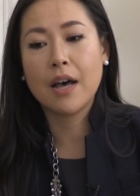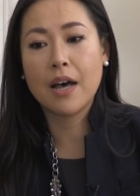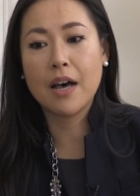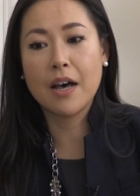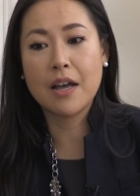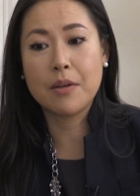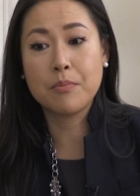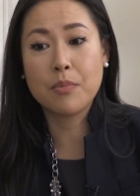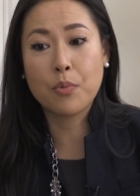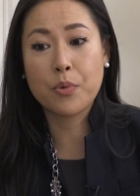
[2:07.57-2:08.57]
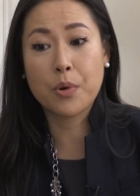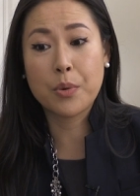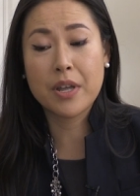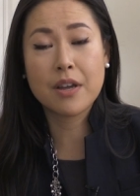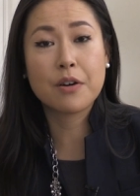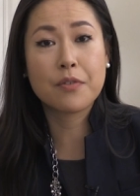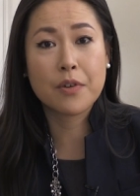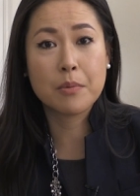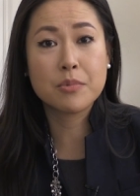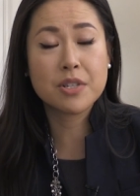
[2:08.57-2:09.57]
and what we hear
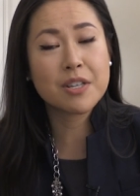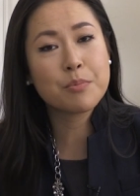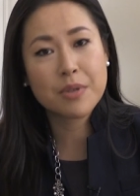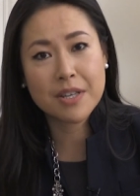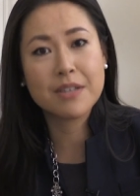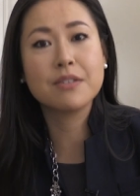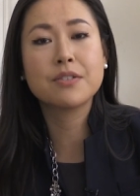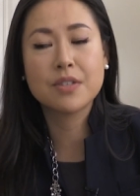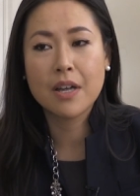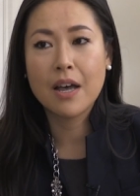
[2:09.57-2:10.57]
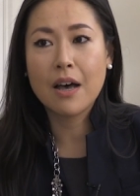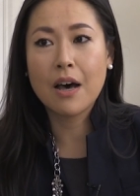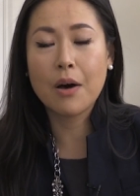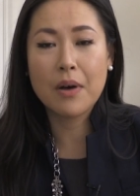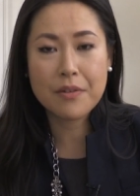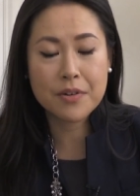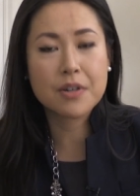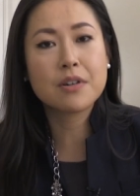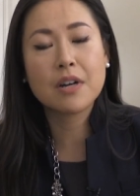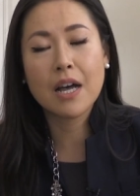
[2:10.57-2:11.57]
from GPs,
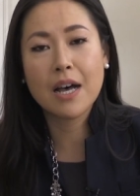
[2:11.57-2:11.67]
however,